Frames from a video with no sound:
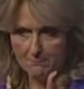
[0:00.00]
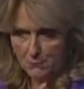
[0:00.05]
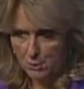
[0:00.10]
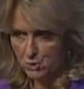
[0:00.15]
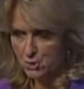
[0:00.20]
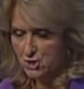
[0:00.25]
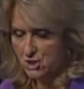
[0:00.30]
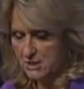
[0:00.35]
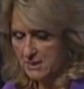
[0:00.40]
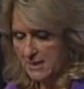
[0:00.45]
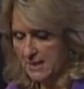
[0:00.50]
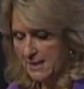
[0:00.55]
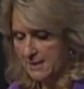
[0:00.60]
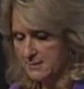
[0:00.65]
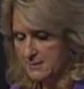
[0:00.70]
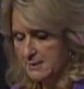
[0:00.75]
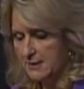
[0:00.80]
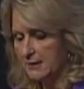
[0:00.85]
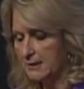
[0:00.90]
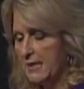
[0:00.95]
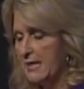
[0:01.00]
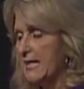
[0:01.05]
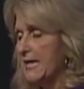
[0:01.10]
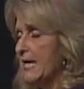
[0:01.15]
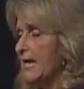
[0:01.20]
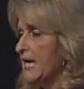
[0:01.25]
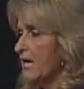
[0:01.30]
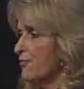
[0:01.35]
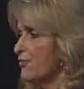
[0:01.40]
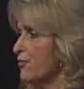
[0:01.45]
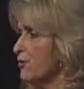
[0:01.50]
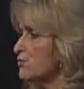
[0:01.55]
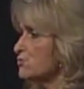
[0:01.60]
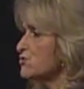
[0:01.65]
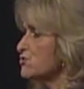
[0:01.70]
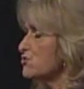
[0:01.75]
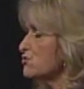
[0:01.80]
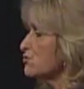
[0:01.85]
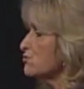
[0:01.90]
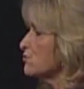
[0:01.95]
merchandising. And
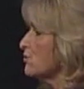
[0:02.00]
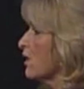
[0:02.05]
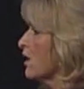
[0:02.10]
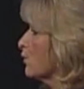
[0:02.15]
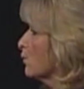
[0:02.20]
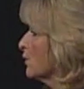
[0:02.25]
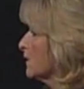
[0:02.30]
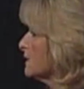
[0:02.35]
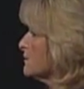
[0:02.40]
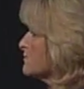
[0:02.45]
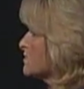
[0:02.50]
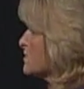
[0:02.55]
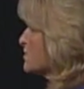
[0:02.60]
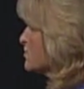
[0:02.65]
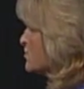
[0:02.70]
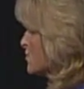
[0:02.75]
those 2 are Williams &